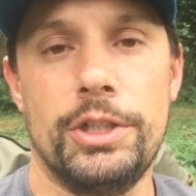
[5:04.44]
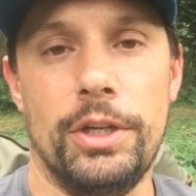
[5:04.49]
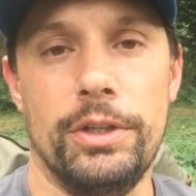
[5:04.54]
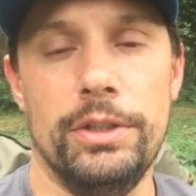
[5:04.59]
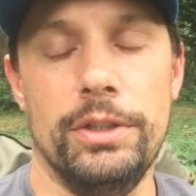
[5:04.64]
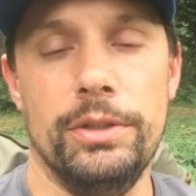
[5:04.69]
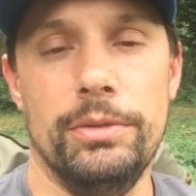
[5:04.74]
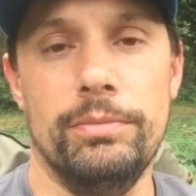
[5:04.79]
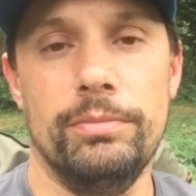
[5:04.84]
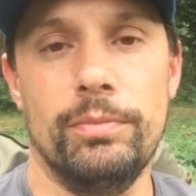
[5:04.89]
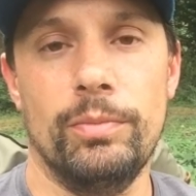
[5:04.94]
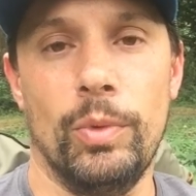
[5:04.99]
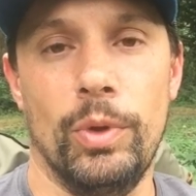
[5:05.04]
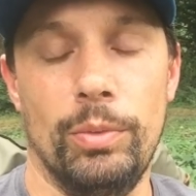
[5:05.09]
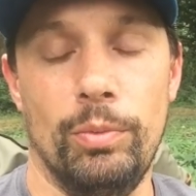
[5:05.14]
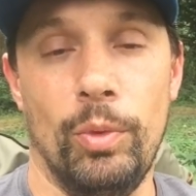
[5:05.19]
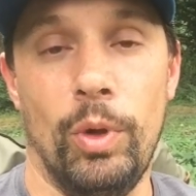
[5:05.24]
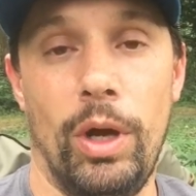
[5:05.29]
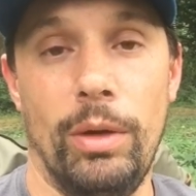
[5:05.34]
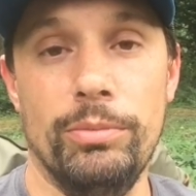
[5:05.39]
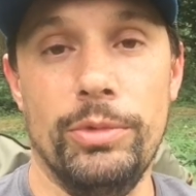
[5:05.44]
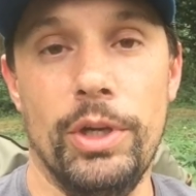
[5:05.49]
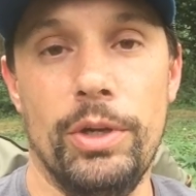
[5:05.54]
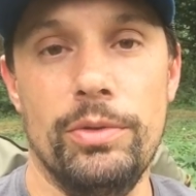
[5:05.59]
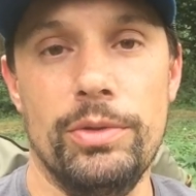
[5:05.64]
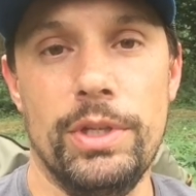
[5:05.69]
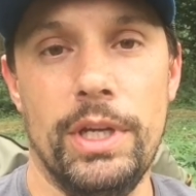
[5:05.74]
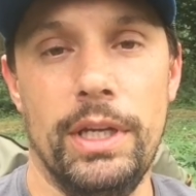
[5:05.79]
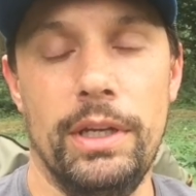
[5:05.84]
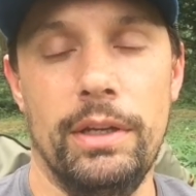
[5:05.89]
show you what I'm
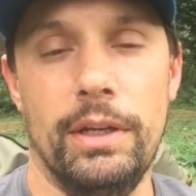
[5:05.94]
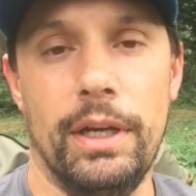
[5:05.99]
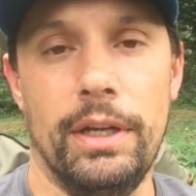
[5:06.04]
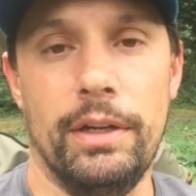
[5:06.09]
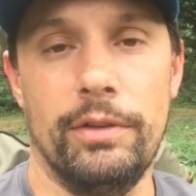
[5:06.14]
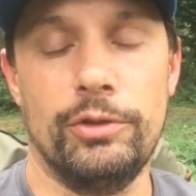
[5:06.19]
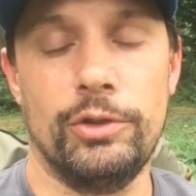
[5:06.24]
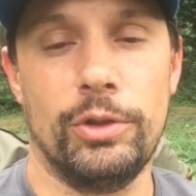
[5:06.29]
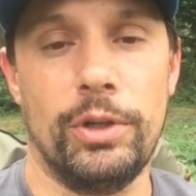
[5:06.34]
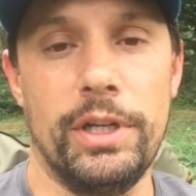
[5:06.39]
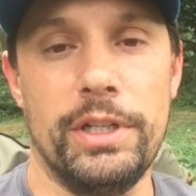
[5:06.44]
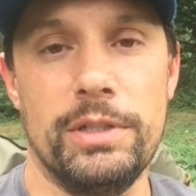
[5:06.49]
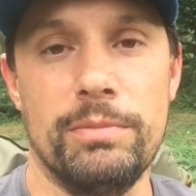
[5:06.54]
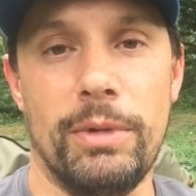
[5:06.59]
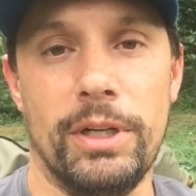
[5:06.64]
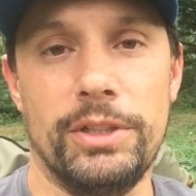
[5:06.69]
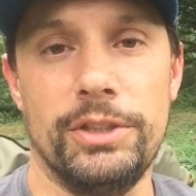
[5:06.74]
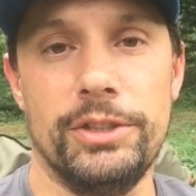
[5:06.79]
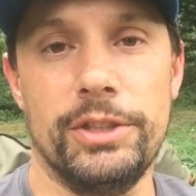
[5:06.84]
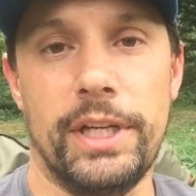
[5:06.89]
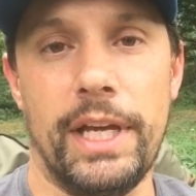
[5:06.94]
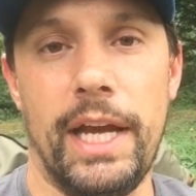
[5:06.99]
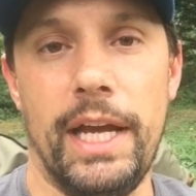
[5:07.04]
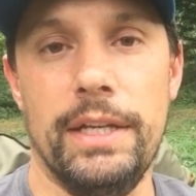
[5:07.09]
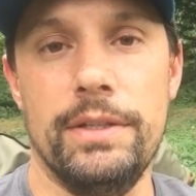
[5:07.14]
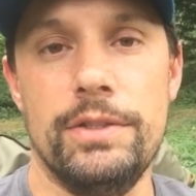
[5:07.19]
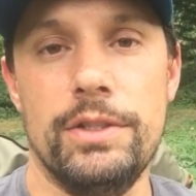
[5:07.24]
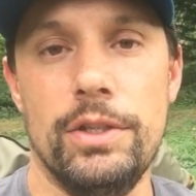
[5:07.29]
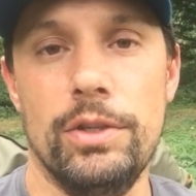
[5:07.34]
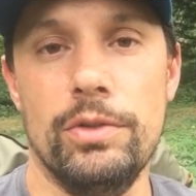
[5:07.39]
using, and I've tried as much as I
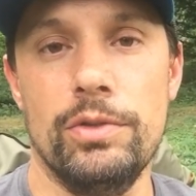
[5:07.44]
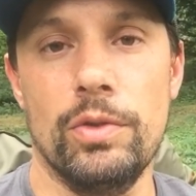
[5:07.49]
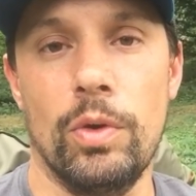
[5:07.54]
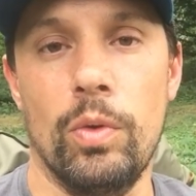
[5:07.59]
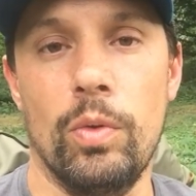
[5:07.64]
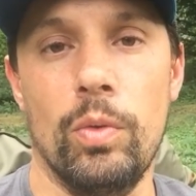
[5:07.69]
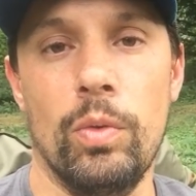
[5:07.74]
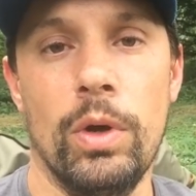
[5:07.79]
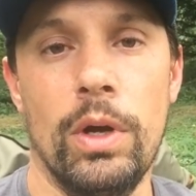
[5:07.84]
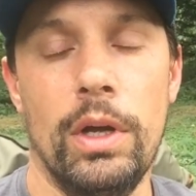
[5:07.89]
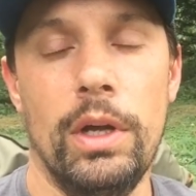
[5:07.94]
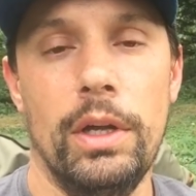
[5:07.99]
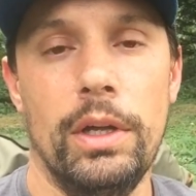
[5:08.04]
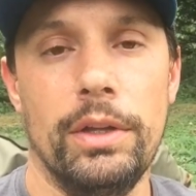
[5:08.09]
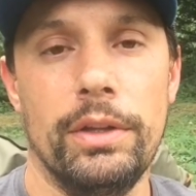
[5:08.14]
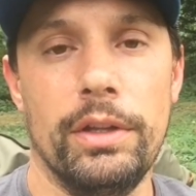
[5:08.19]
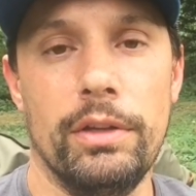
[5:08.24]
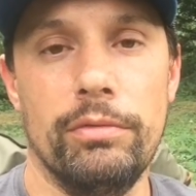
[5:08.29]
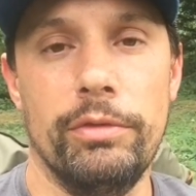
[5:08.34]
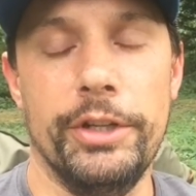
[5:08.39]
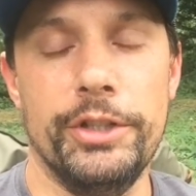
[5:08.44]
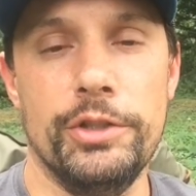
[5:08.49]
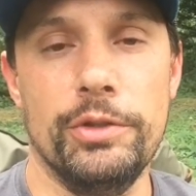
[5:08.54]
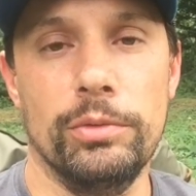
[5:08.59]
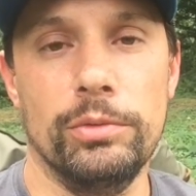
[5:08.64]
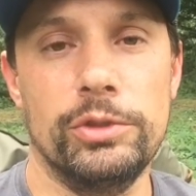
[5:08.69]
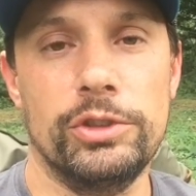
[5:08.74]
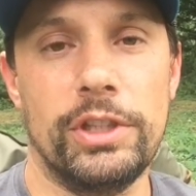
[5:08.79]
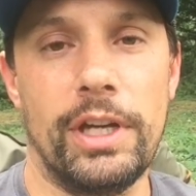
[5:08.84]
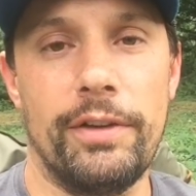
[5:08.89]
can to use all the
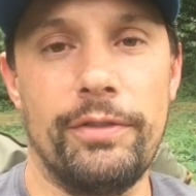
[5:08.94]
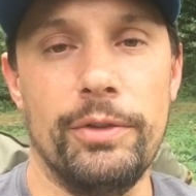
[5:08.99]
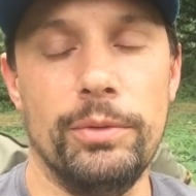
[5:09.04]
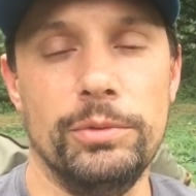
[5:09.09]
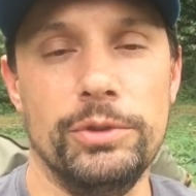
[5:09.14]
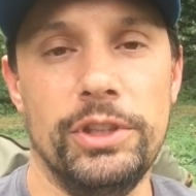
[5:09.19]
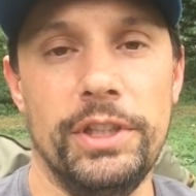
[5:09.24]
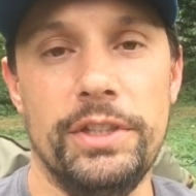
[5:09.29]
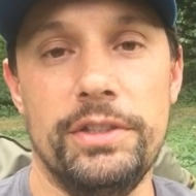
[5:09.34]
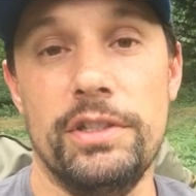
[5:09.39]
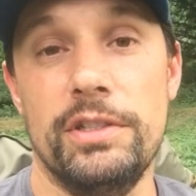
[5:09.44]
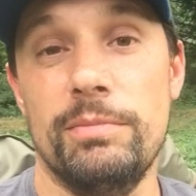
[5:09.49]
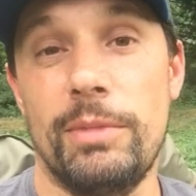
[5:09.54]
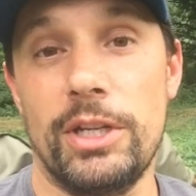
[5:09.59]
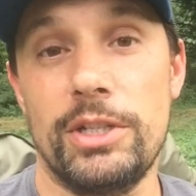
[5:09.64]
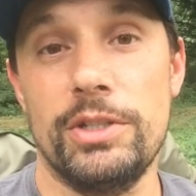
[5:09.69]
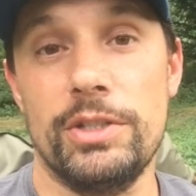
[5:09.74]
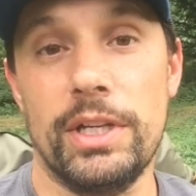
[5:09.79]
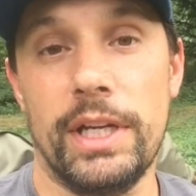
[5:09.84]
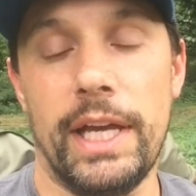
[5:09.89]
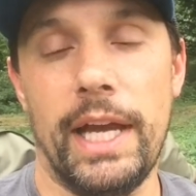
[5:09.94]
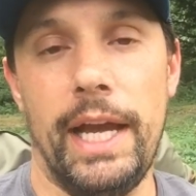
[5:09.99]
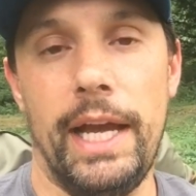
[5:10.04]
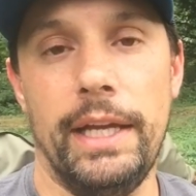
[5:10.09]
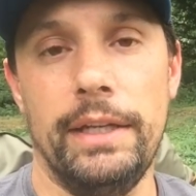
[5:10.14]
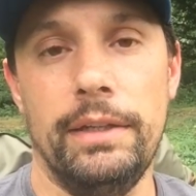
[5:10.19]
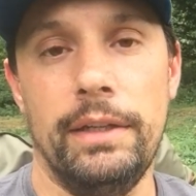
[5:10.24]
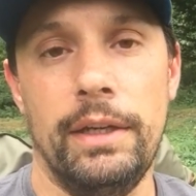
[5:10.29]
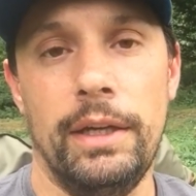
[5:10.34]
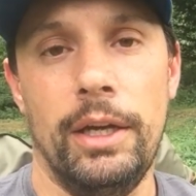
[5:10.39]
original stuff that was his as much as I
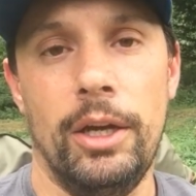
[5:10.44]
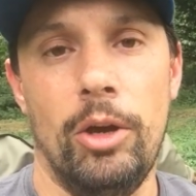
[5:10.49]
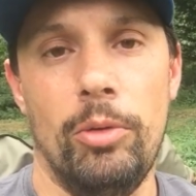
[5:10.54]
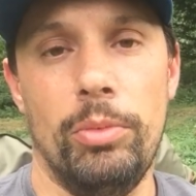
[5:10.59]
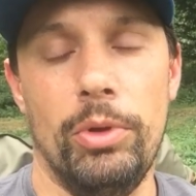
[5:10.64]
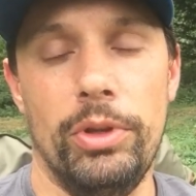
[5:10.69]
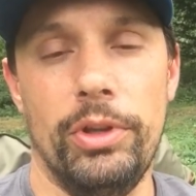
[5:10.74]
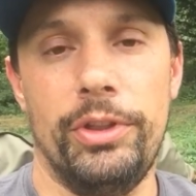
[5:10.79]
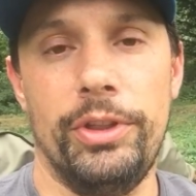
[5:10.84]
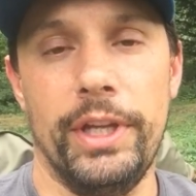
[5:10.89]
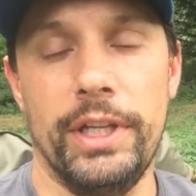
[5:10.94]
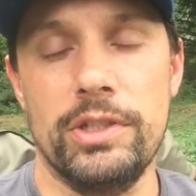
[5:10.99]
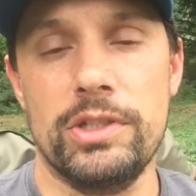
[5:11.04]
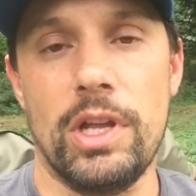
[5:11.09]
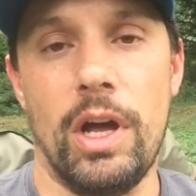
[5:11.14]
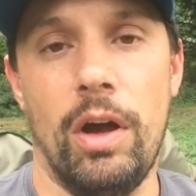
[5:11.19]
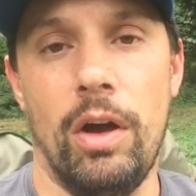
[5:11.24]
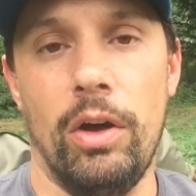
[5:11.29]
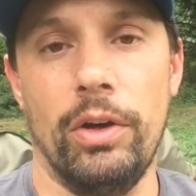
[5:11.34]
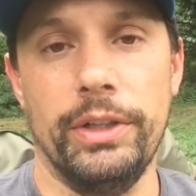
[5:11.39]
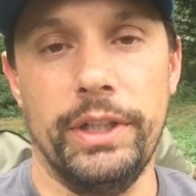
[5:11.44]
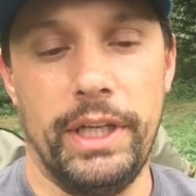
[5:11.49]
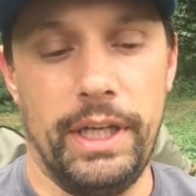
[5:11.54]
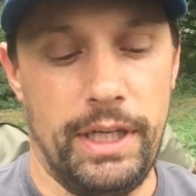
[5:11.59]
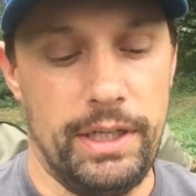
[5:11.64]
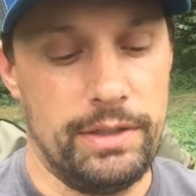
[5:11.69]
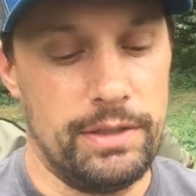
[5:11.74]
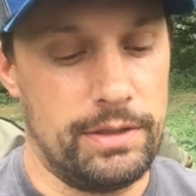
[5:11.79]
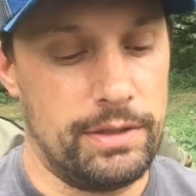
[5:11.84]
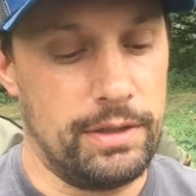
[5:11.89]
can, but the things that aren't
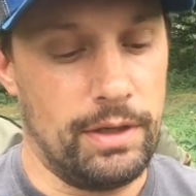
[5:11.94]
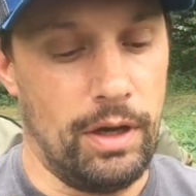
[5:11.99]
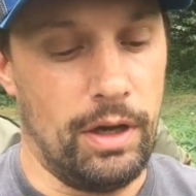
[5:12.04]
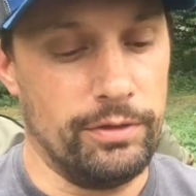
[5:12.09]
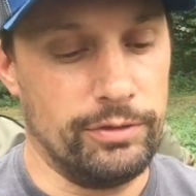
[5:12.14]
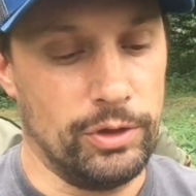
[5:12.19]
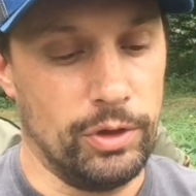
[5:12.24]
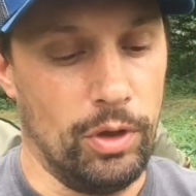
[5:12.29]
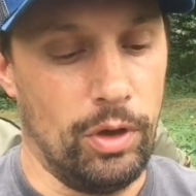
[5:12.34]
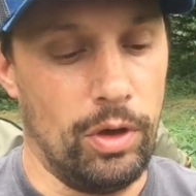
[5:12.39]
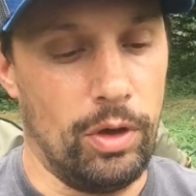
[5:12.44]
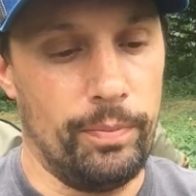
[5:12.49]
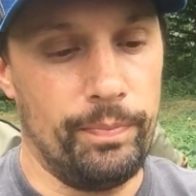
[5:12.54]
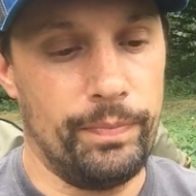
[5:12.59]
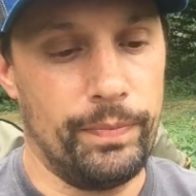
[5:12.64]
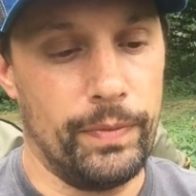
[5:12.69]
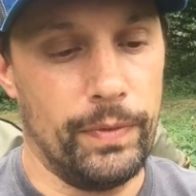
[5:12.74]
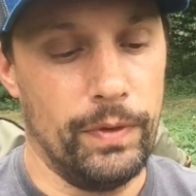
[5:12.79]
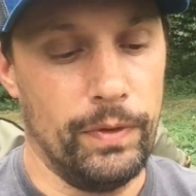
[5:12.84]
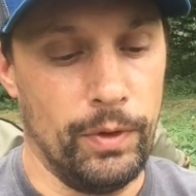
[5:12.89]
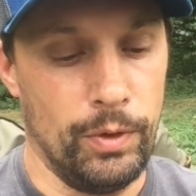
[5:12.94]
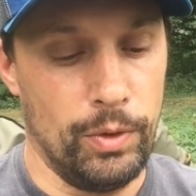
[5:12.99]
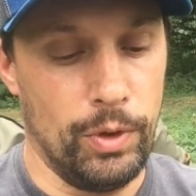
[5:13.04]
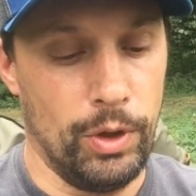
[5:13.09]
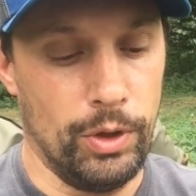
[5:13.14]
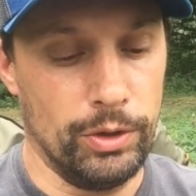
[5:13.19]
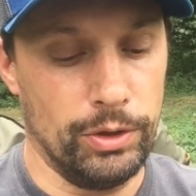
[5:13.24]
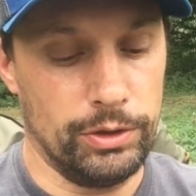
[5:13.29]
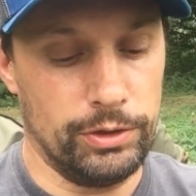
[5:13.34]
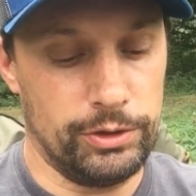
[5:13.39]
his, I've got new
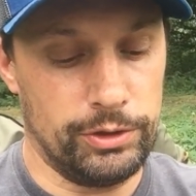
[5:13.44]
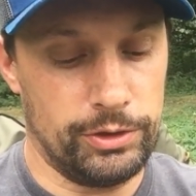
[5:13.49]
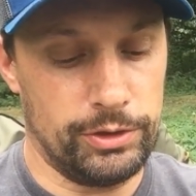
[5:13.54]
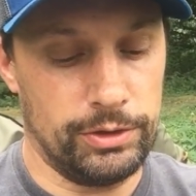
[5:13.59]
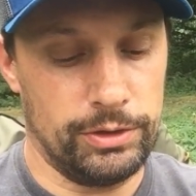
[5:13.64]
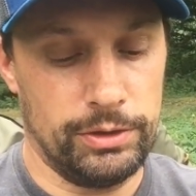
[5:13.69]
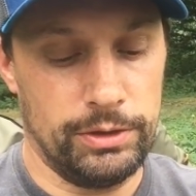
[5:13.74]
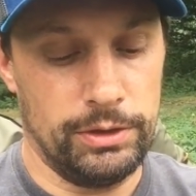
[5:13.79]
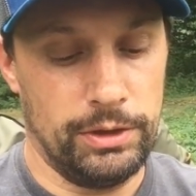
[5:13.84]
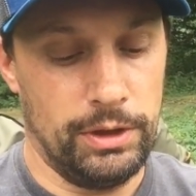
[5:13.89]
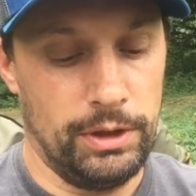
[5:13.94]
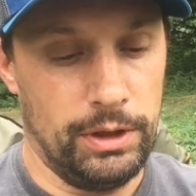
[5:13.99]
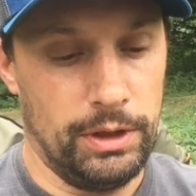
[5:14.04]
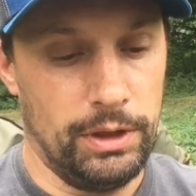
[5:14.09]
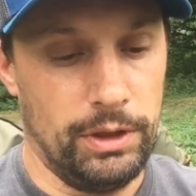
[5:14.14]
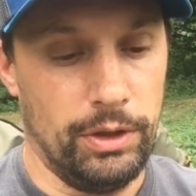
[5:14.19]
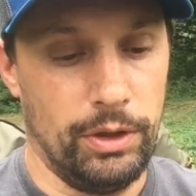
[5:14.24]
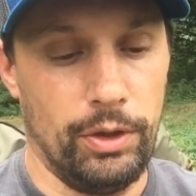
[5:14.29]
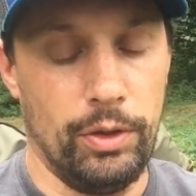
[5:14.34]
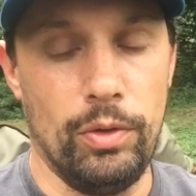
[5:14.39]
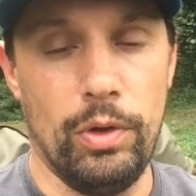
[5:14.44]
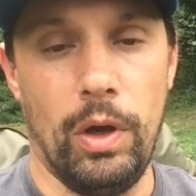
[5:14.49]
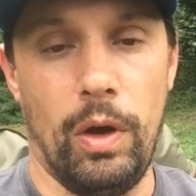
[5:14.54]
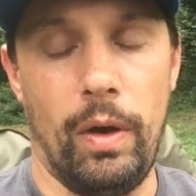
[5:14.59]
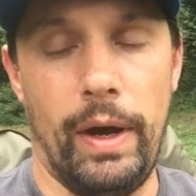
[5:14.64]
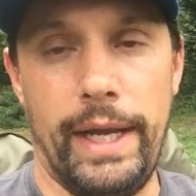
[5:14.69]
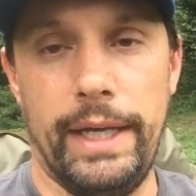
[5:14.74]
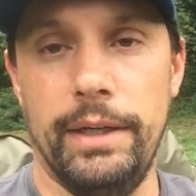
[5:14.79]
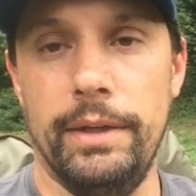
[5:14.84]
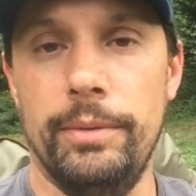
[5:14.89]
hooks, new
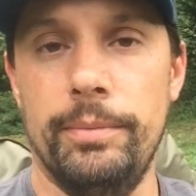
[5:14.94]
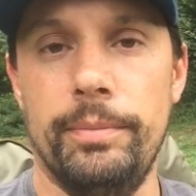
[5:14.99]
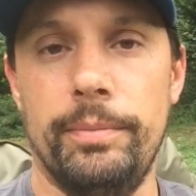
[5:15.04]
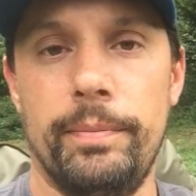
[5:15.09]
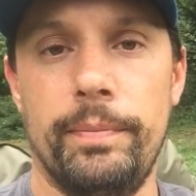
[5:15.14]
line,